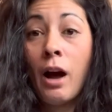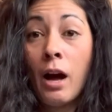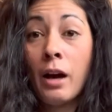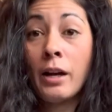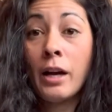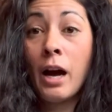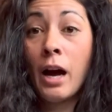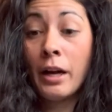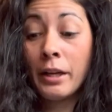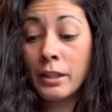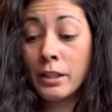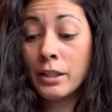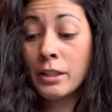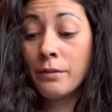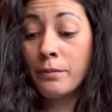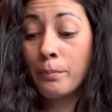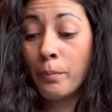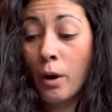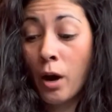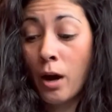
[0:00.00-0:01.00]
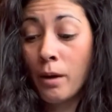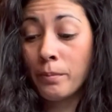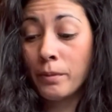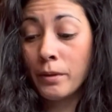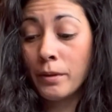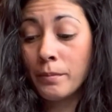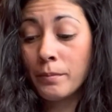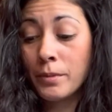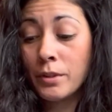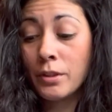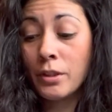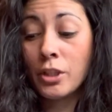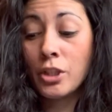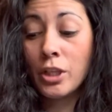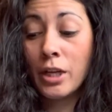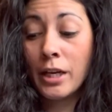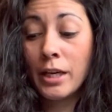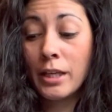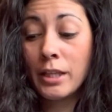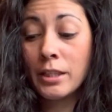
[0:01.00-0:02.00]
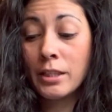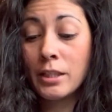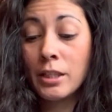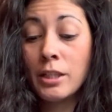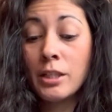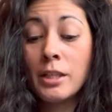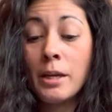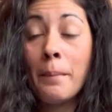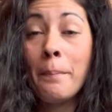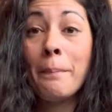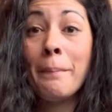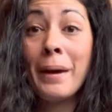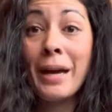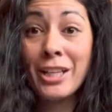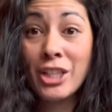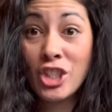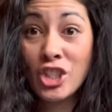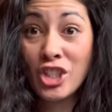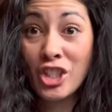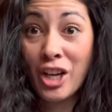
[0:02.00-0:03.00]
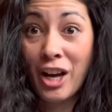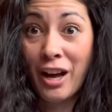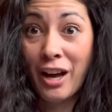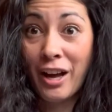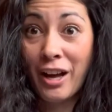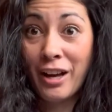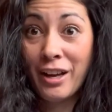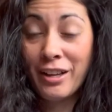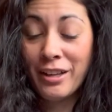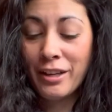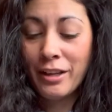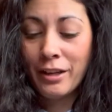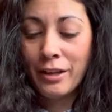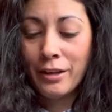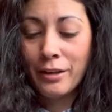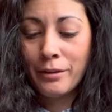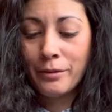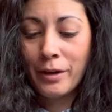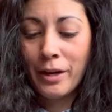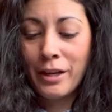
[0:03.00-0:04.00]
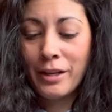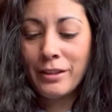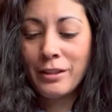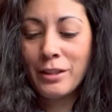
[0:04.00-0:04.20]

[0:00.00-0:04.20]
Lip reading: cognitive problems such as dementia, right?